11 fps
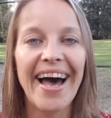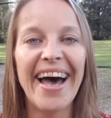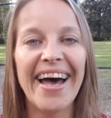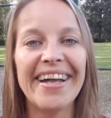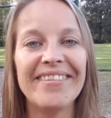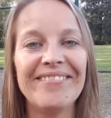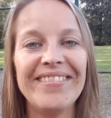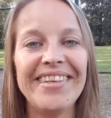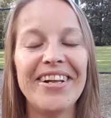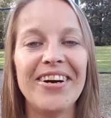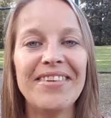And,
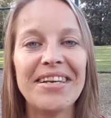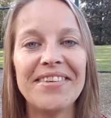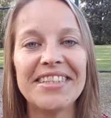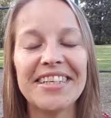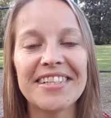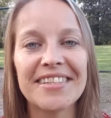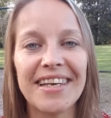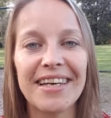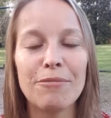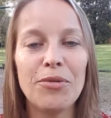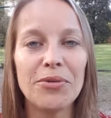maybe it looks
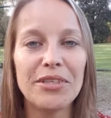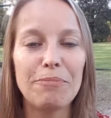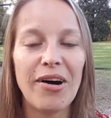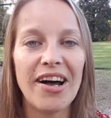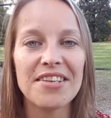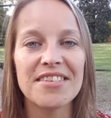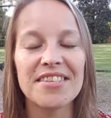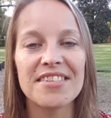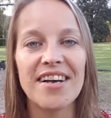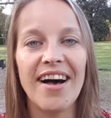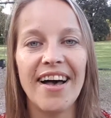like moldy pasta
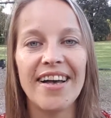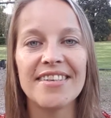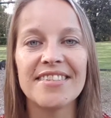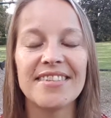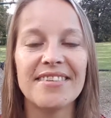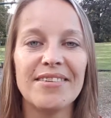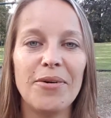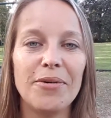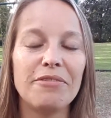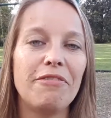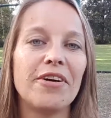sauce and
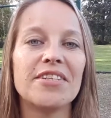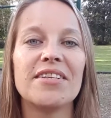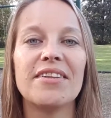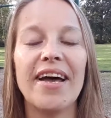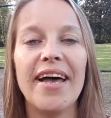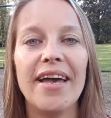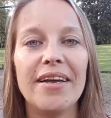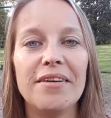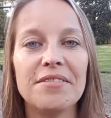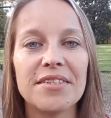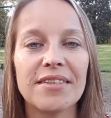old forks and
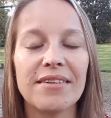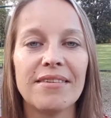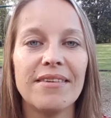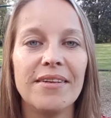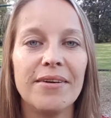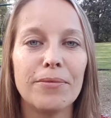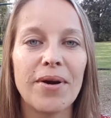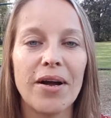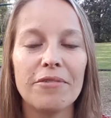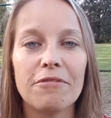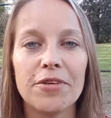knives and,
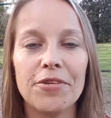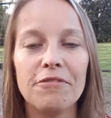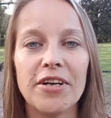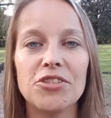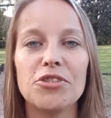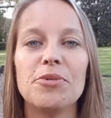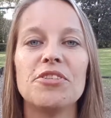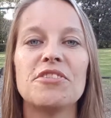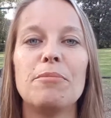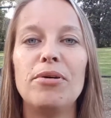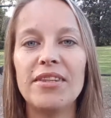rotten fruit and
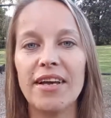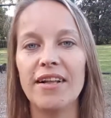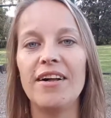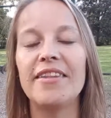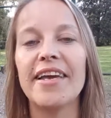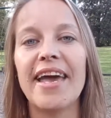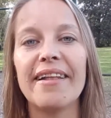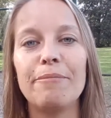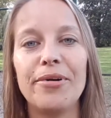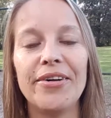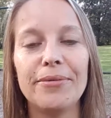vegetables. And I put that all in the
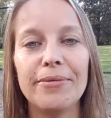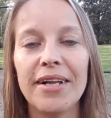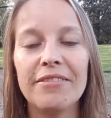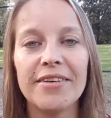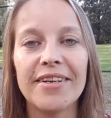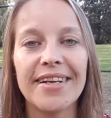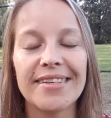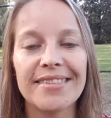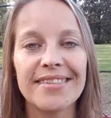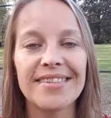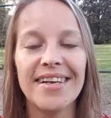catapult, whatever it
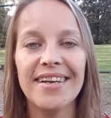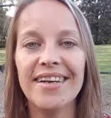is,